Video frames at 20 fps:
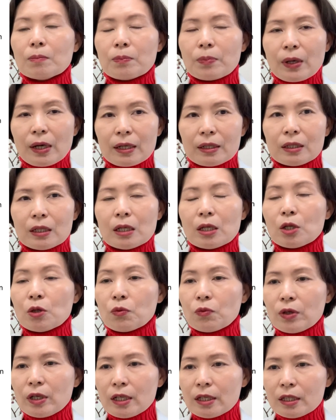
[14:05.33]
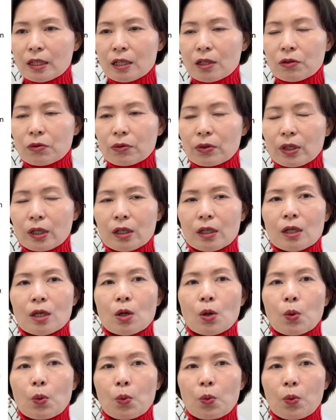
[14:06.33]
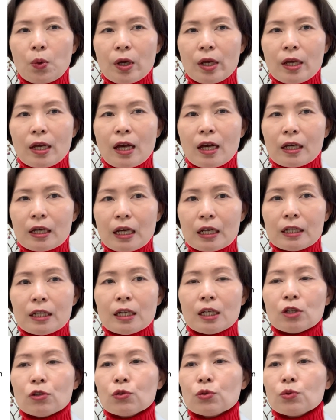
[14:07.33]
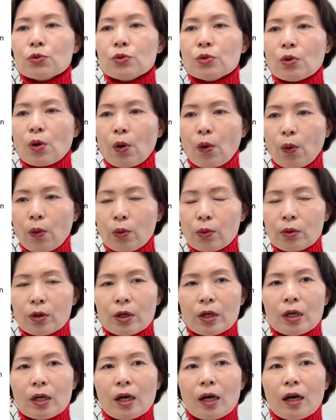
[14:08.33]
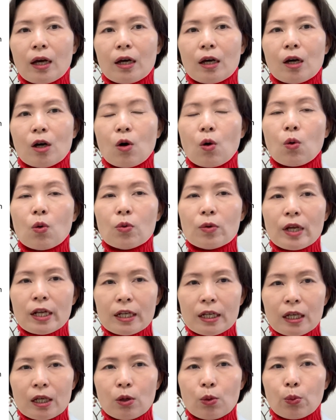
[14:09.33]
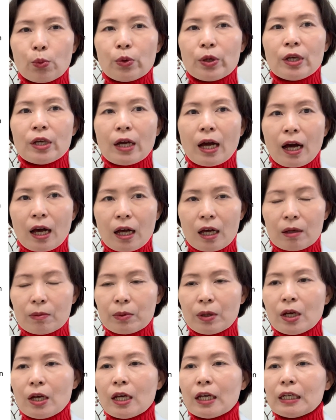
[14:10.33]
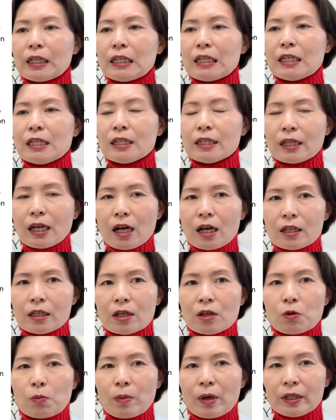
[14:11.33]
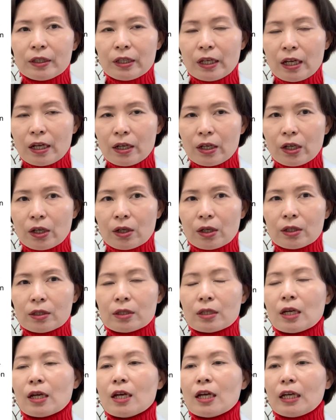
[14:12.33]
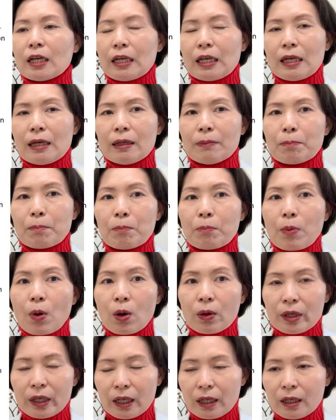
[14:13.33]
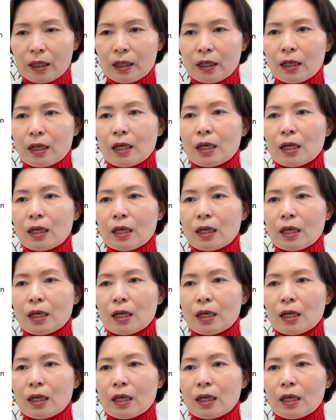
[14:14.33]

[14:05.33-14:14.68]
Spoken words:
But recently we are getting to know already we have internal materials in body